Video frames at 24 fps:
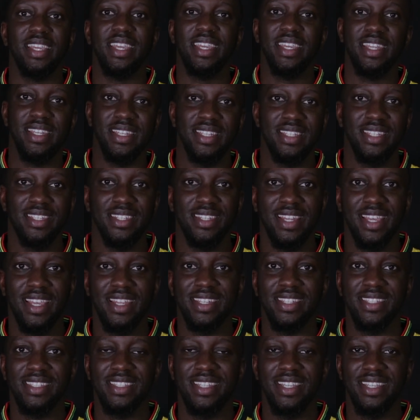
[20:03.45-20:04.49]
In the
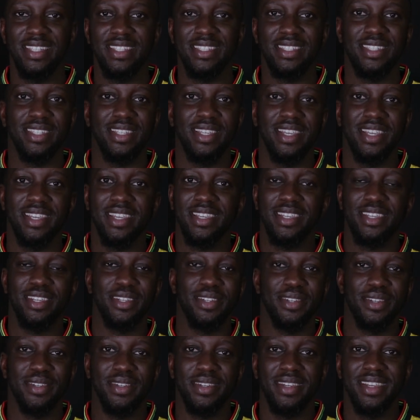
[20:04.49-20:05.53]
United States,
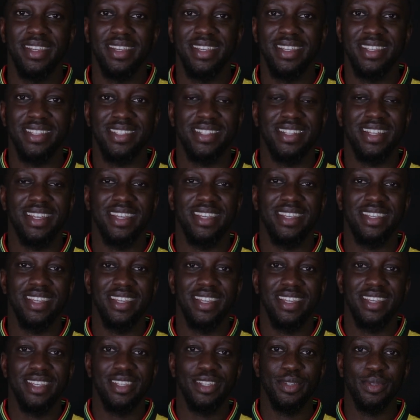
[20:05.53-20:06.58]
it's like
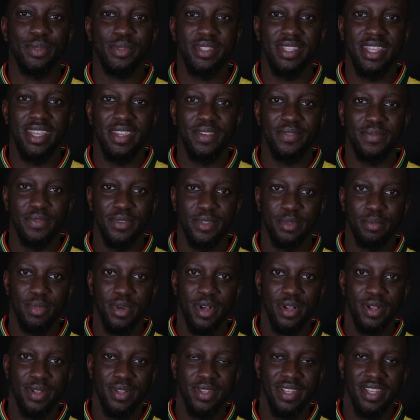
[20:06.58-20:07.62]
you say
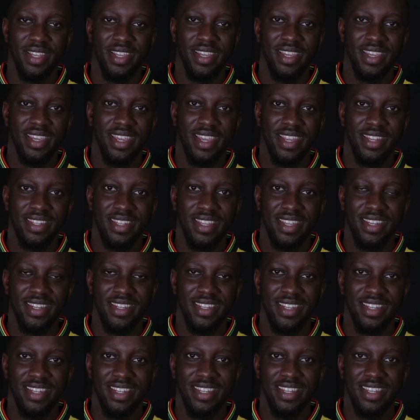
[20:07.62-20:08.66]
football and then
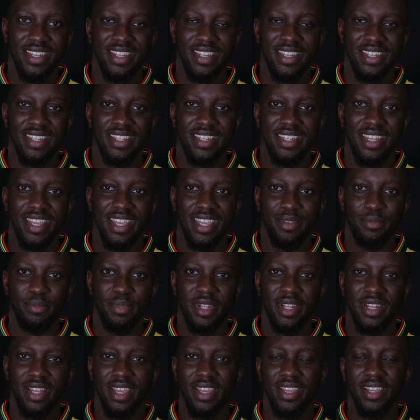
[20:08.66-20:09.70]
they be
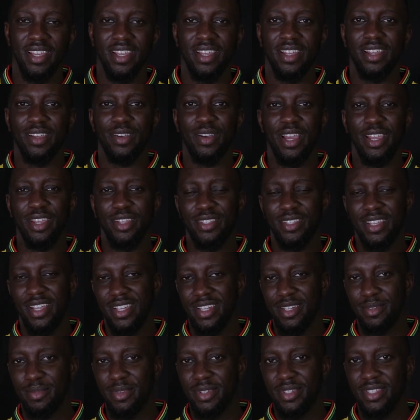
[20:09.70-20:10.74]
like, are you
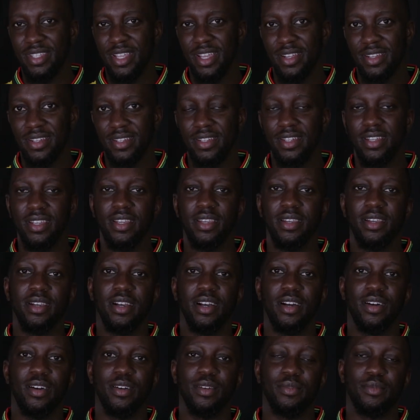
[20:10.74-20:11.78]
talking about soccer?
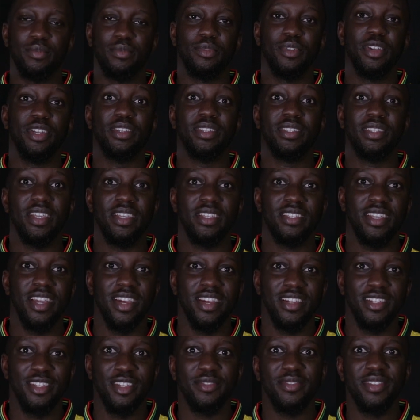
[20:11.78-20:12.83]
When you say
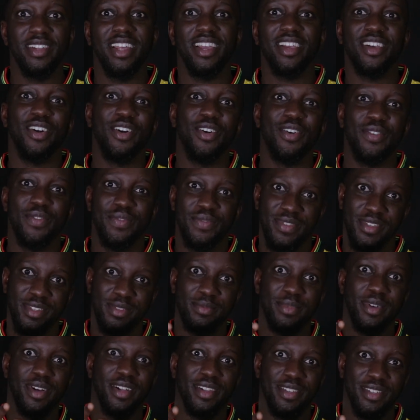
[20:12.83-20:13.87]
soccer, they'll be like, oh,
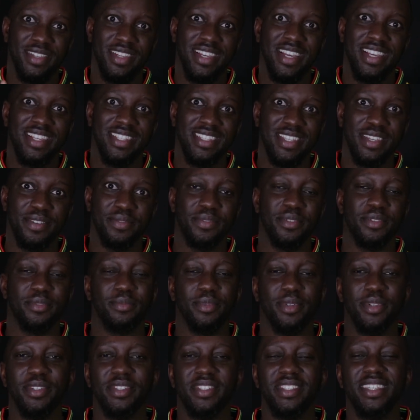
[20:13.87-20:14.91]
football. You guys say
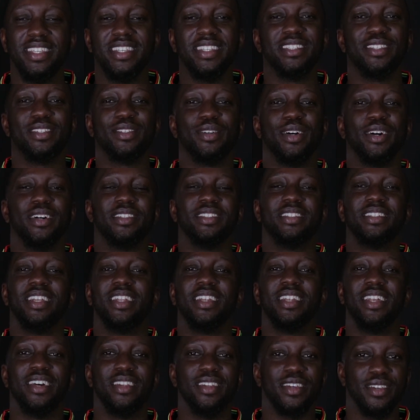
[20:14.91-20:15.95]
football. You see, it's causing a
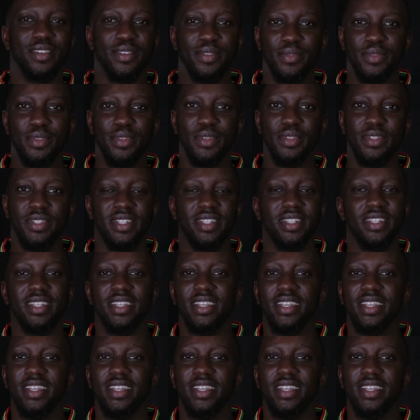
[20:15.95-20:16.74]
lot of confusion.